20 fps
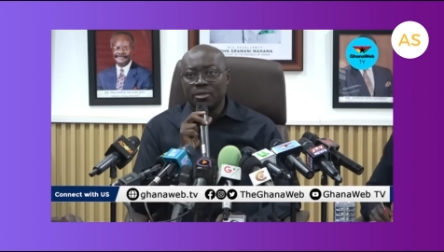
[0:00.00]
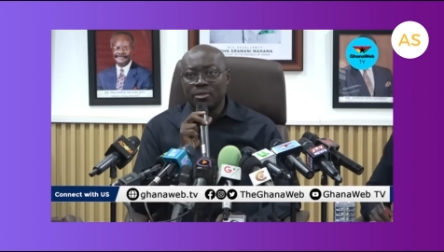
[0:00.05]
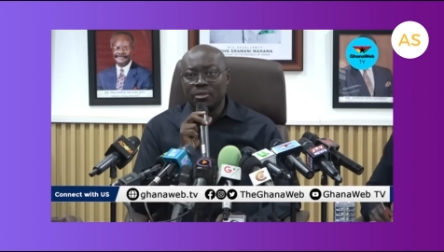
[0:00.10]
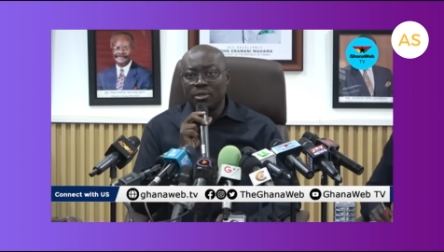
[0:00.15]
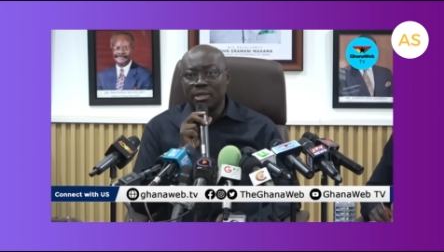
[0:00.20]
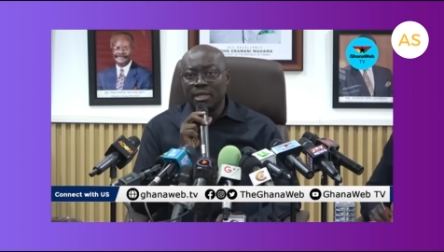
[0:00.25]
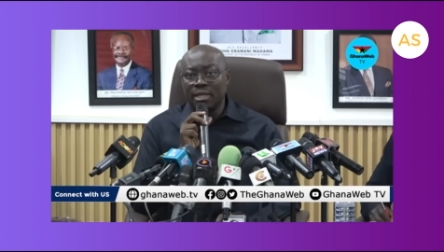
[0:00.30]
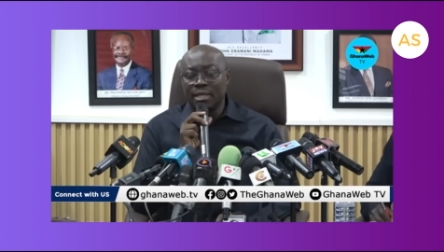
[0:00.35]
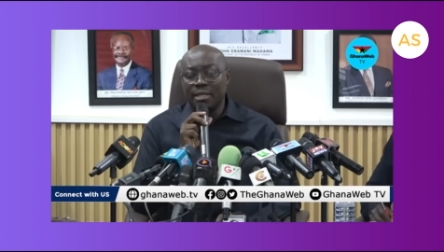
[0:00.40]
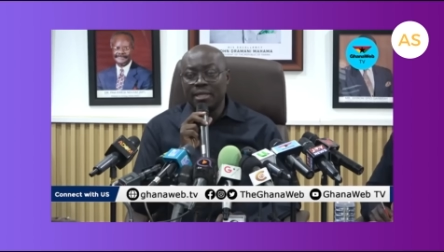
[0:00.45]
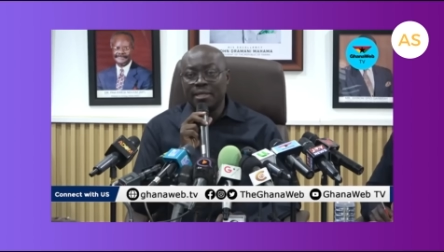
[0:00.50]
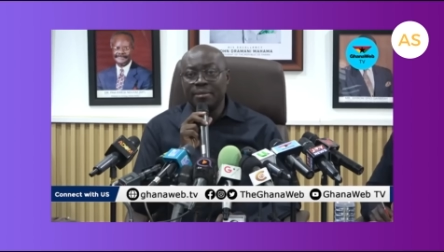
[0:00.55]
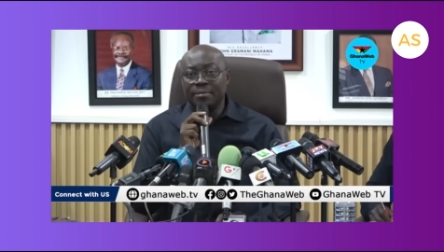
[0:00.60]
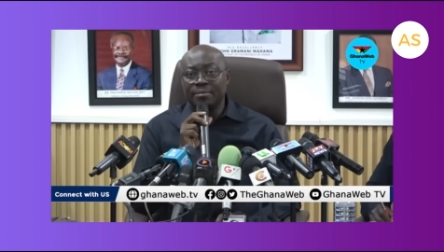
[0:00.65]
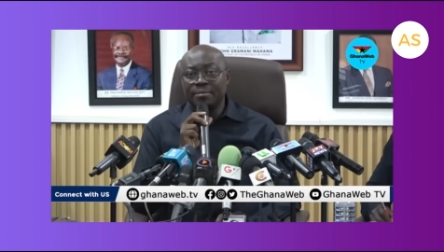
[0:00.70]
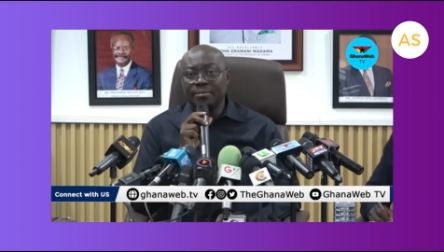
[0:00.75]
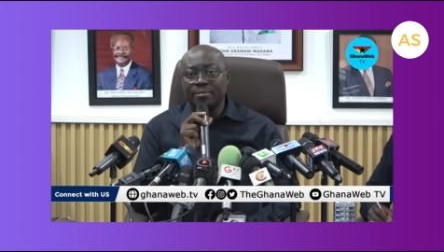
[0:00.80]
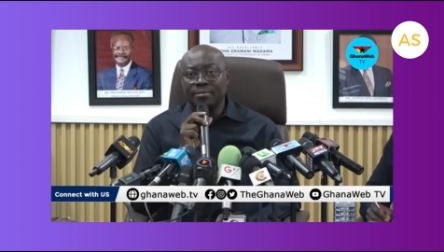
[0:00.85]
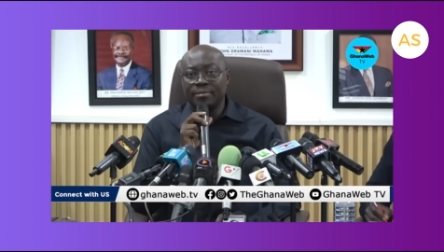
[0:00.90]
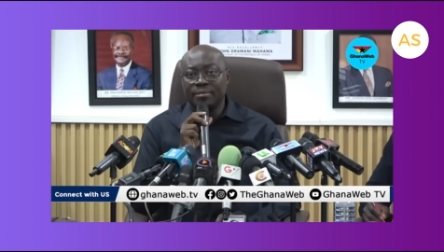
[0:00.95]
Today,
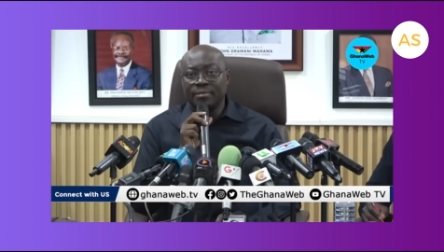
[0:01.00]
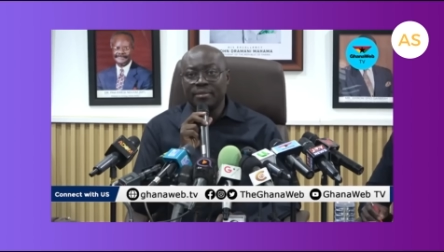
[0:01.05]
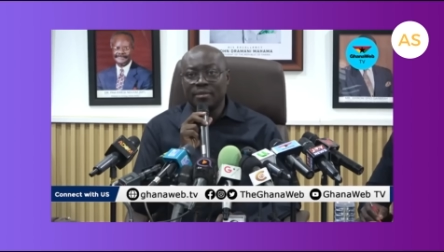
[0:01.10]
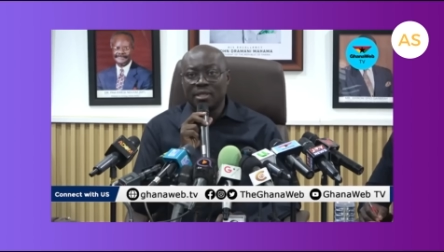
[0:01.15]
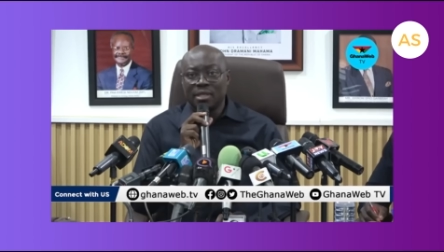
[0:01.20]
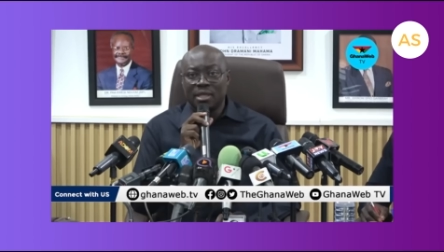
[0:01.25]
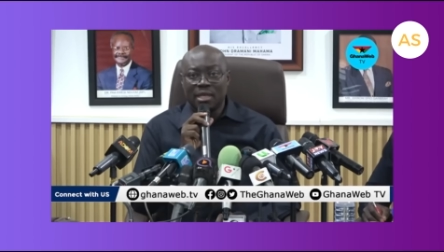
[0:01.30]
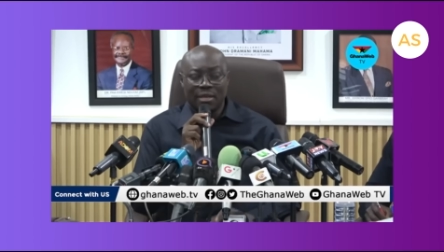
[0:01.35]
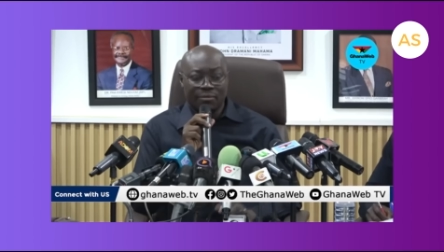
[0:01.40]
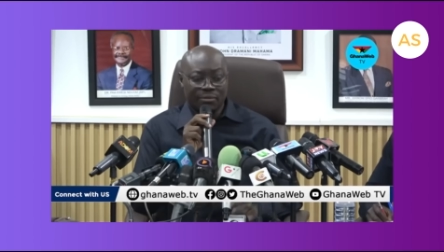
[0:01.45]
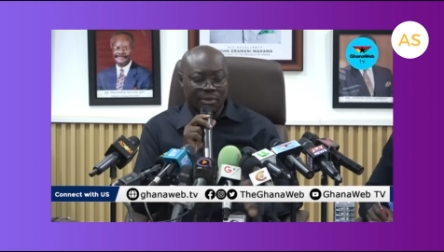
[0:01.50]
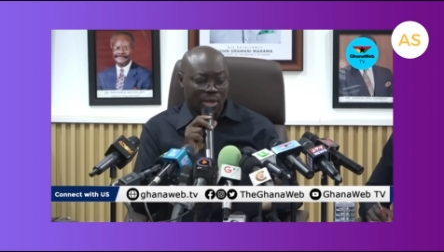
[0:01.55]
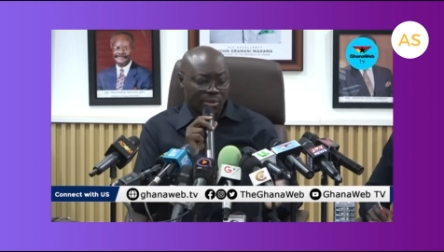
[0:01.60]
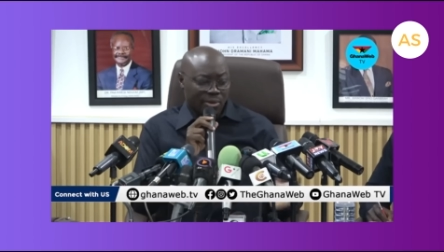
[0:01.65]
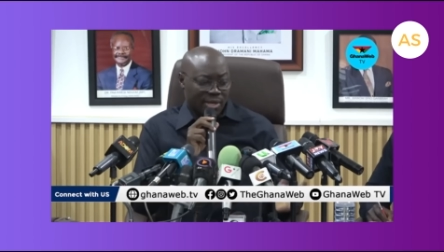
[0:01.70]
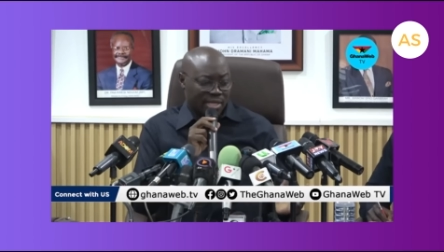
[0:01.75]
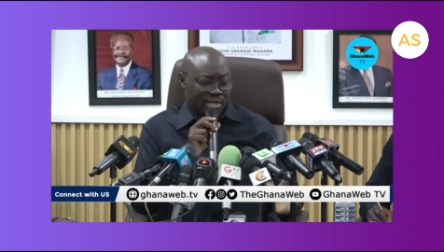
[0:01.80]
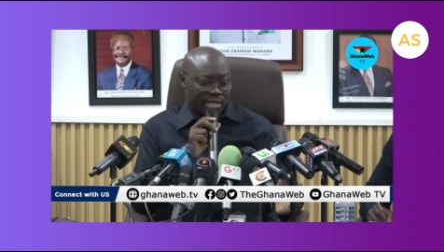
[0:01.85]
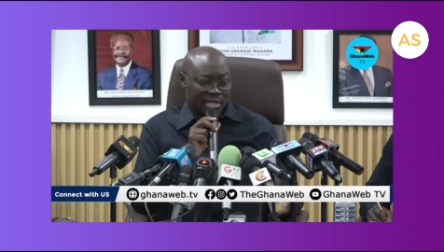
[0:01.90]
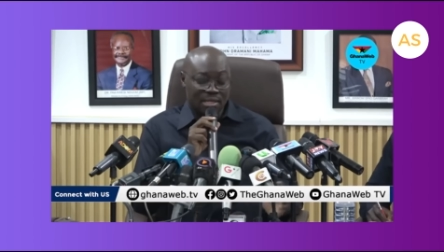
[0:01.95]
after
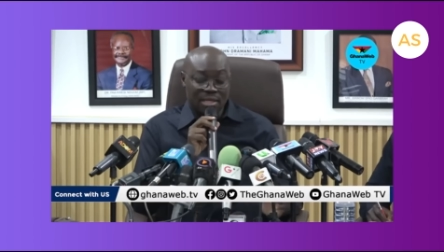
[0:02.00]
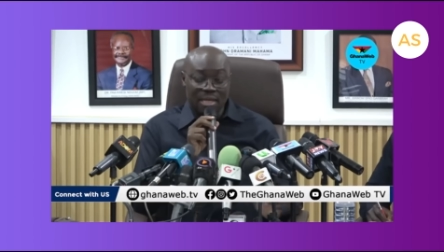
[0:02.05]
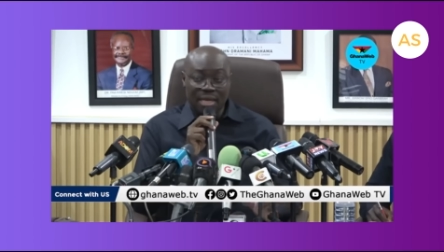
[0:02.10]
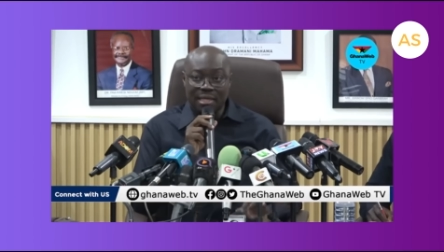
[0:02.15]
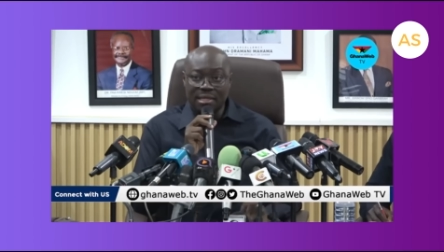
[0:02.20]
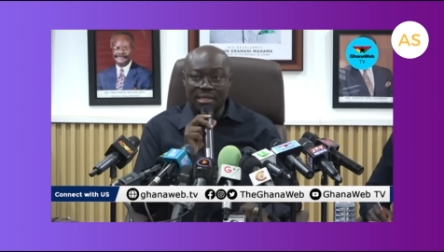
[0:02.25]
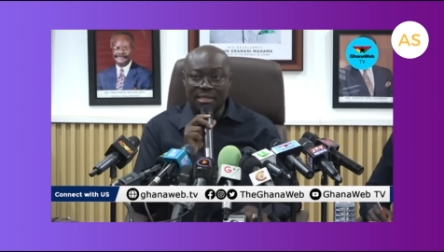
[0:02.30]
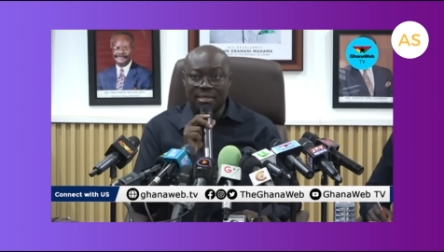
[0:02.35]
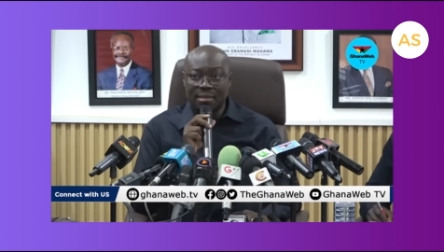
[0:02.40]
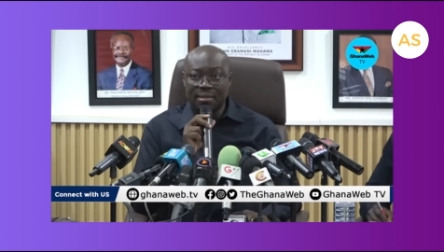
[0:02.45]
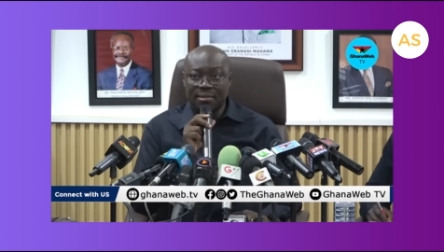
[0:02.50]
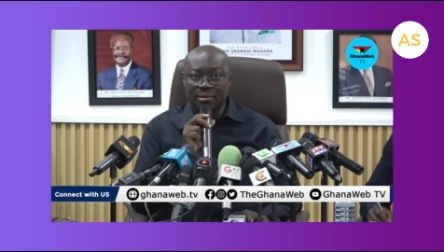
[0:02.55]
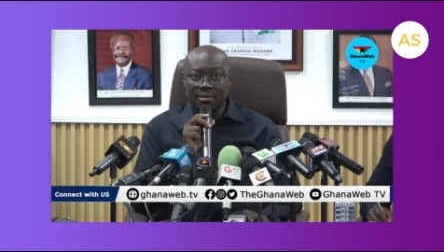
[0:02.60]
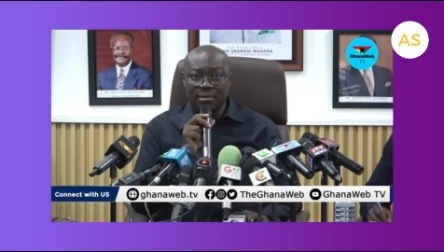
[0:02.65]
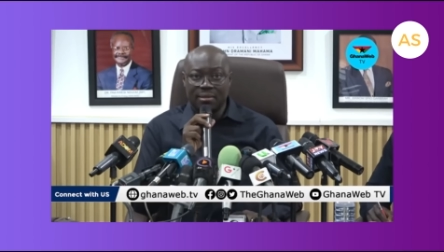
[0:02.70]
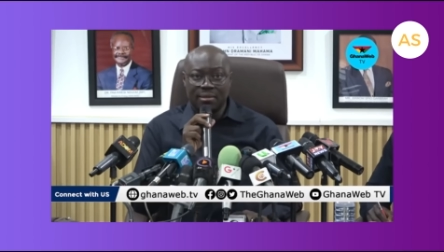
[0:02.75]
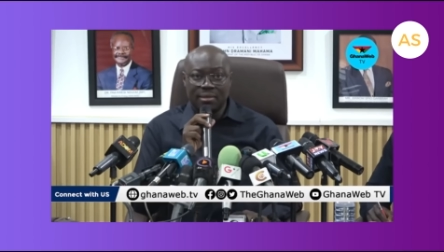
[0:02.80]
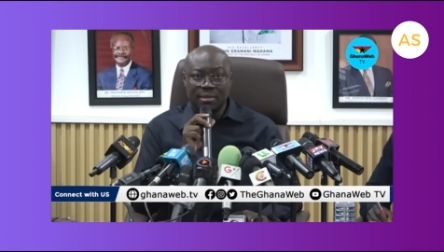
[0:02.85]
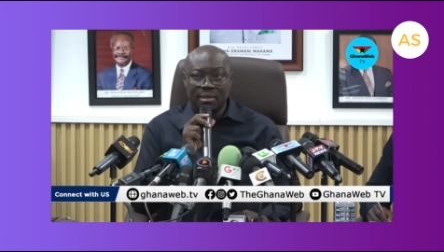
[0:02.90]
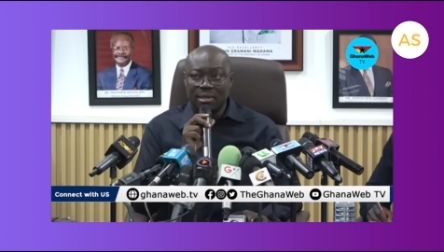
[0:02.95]
our exercise,
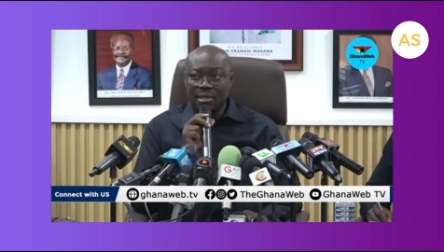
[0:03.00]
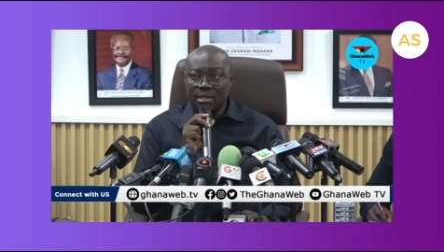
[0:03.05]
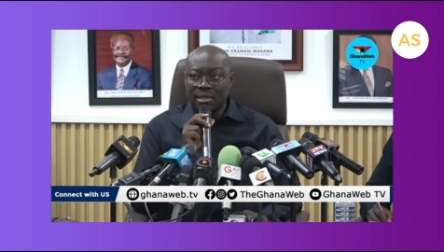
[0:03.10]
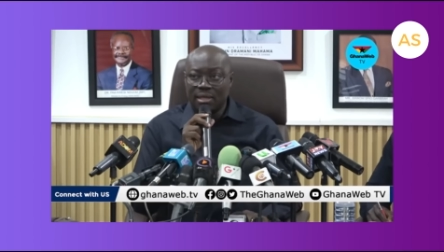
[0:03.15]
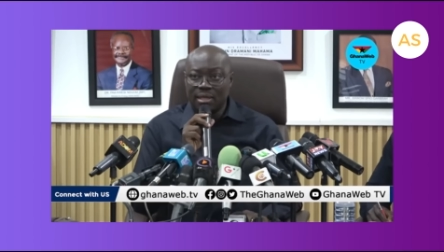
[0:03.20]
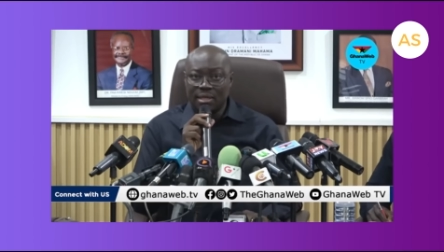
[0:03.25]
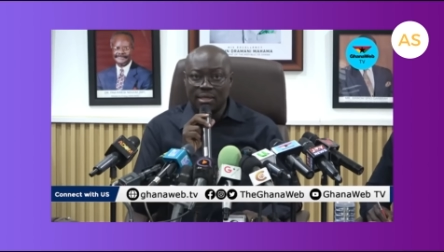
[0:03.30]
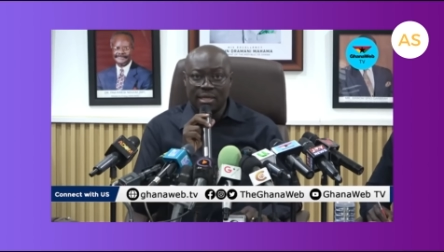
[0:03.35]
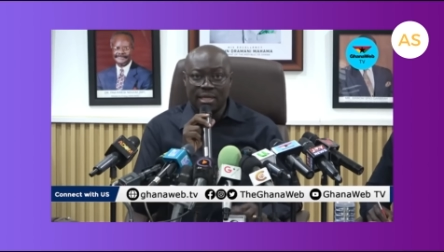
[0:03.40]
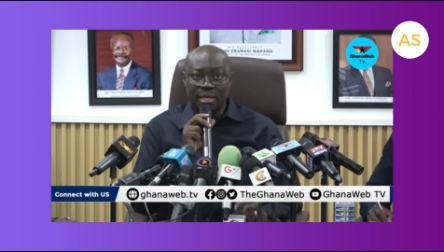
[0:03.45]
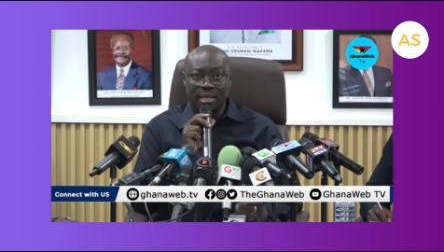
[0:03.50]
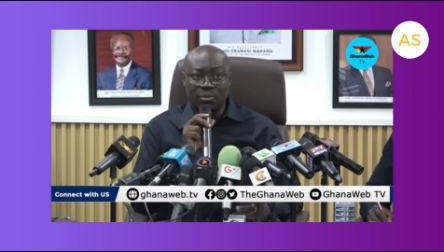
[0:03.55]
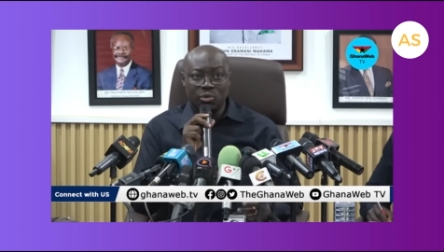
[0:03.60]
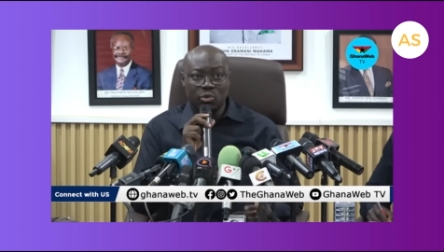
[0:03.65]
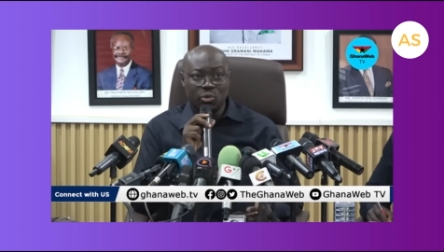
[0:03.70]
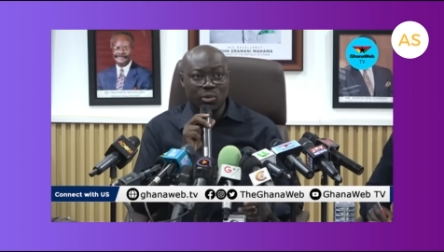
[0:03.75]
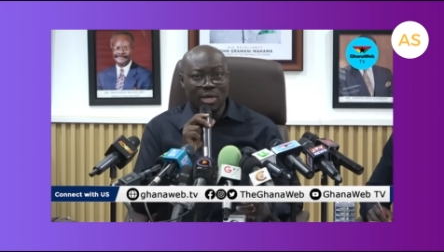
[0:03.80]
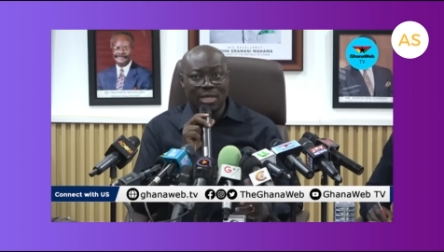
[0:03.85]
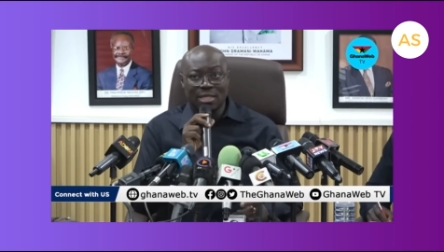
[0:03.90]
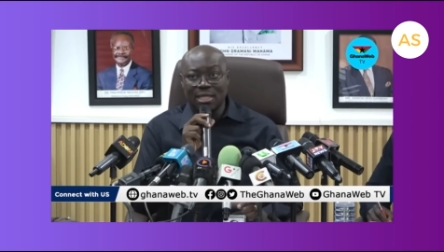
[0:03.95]
it came
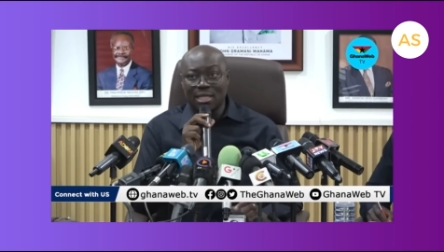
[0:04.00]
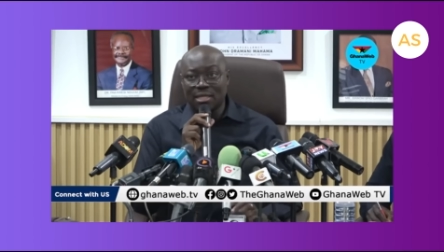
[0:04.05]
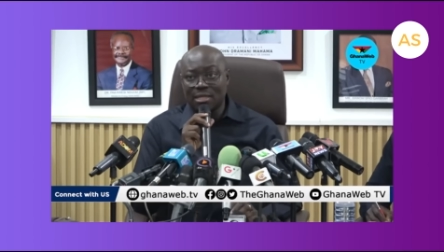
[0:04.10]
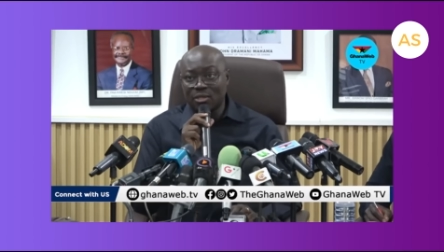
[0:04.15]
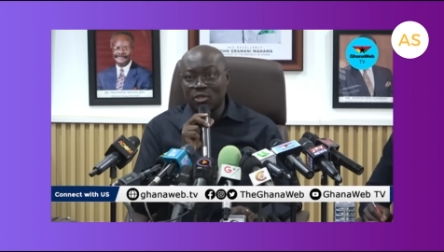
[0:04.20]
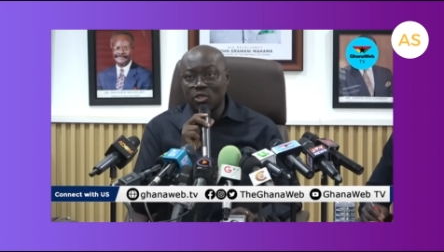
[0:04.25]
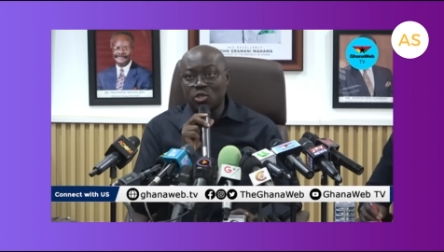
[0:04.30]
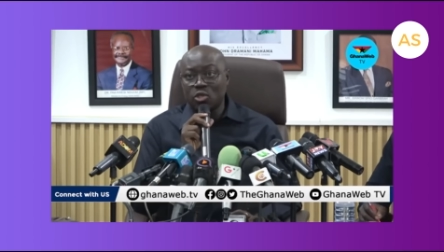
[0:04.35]
to us as a